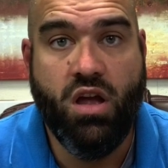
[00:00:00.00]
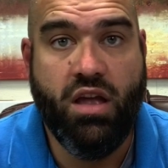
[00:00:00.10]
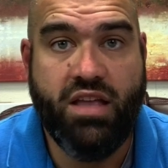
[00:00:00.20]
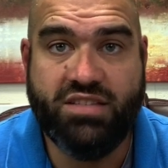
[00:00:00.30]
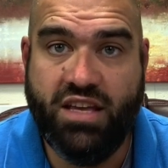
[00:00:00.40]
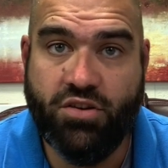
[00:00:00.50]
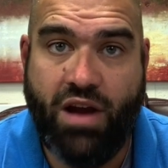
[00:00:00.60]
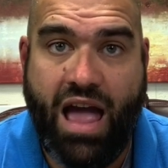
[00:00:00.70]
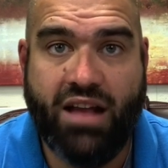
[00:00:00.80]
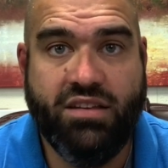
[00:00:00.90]
It's
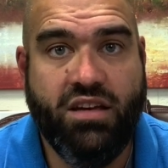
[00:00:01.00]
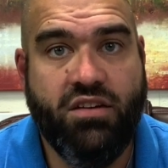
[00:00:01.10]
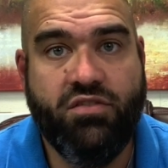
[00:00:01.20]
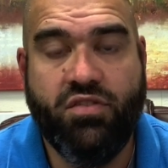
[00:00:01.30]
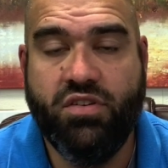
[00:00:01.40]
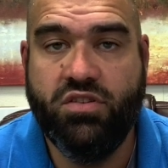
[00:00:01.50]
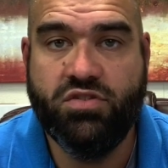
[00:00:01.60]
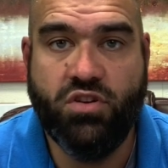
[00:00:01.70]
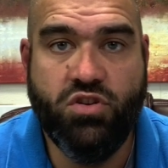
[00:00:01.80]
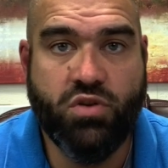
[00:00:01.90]
interactive,
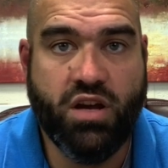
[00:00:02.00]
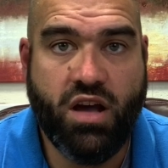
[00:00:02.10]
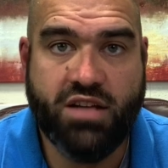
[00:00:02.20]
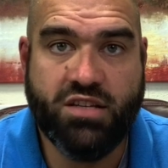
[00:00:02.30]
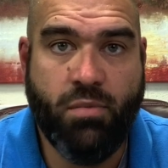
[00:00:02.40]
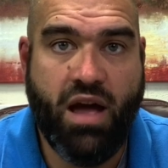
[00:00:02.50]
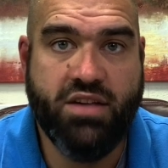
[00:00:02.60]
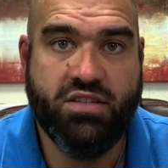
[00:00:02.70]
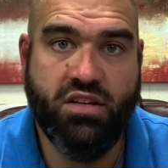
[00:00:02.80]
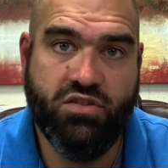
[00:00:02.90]
so you can
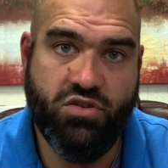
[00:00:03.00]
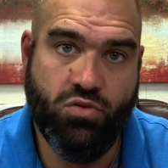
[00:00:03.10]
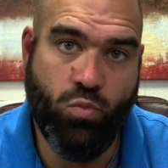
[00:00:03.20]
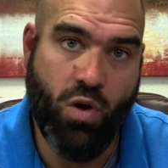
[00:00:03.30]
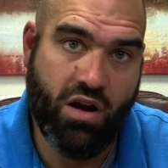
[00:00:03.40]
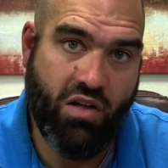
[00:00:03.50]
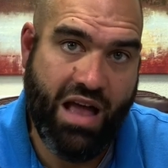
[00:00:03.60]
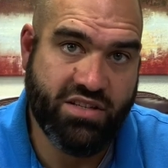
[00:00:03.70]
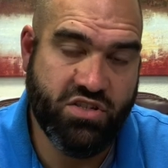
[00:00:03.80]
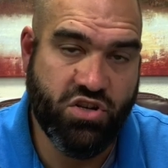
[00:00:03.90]
customize it to what
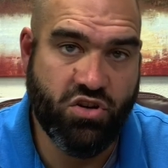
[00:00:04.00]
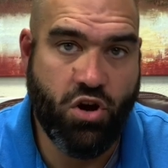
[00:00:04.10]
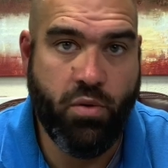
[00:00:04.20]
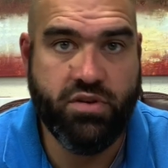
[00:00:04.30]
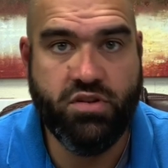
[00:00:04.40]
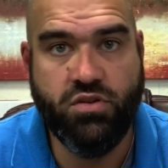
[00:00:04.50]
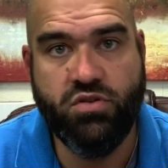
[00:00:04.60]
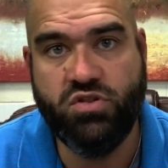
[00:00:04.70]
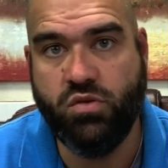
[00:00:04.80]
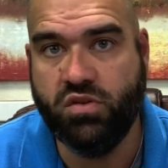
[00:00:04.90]
classes you're going to,
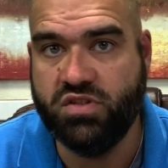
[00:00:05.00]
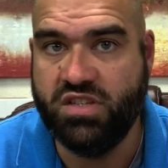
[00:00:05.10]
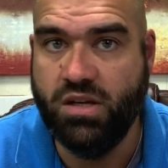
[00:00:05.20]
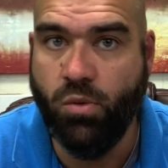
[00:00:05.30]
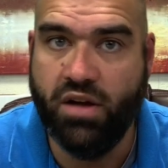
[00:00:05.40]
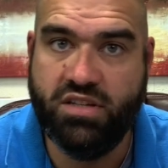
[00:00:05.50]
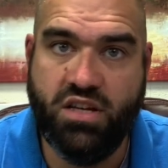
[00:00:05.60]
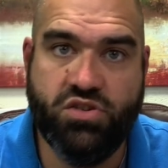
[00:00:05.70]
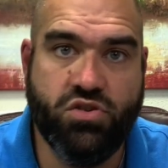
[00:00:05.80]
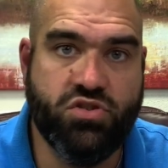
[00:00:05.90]
so you can see what
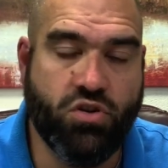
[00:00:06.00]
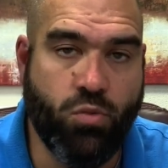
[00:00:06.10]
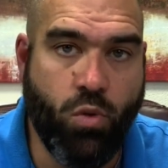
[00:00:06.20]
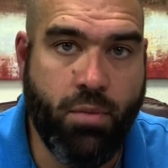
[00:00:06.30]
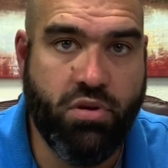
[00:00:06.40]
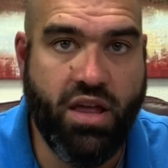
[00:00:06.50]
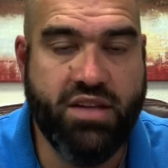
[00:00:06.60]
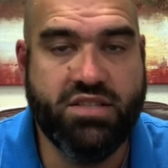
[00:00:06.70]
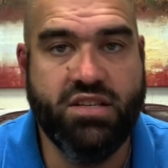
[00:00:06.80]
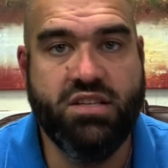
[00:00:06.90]
teachers are in what
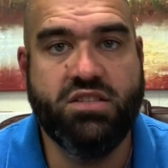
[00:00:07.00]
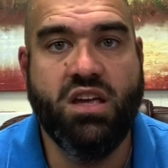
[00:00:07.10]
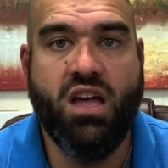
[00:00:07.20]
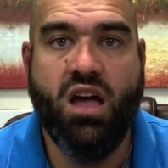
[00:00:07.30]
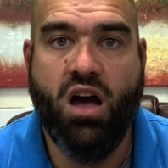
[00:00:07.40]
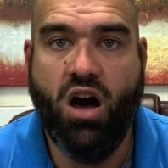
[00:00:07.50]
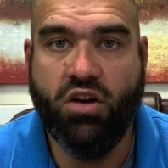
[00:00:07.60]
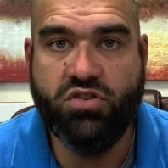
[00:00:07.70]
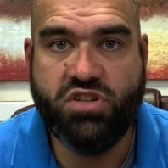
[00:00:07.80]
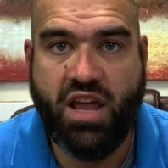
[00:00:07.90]
places,
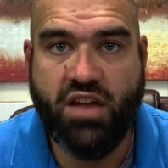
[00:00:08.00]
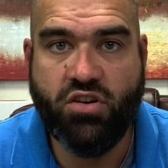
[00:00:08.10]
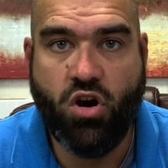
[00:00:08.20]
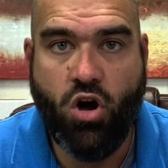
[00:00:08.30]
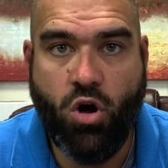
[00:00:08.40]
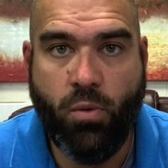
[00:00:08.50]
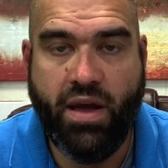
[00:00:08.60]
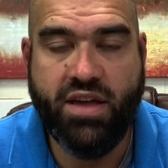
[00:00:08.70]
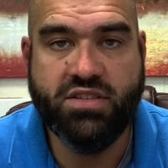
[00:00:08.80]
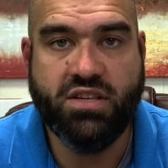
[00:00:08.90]
understand our
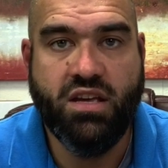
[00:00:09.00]
hallways.